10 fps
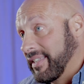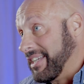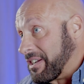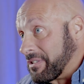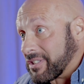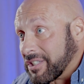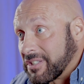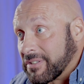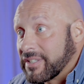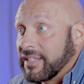The
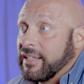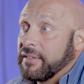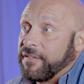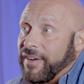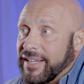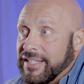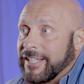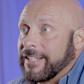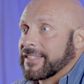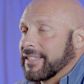inconsistency in
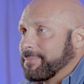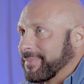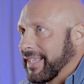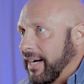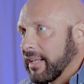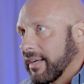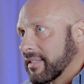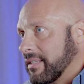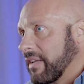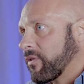findings
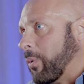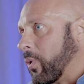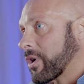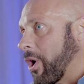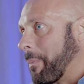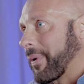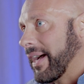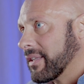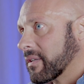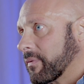highlights the need for more
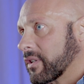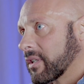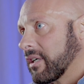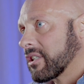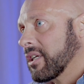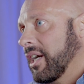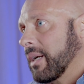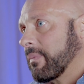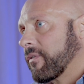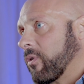comprehensive research
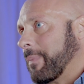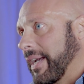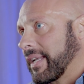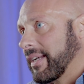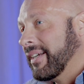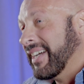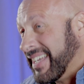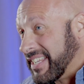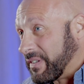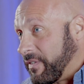before making
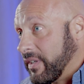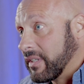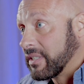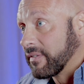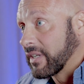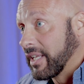definitive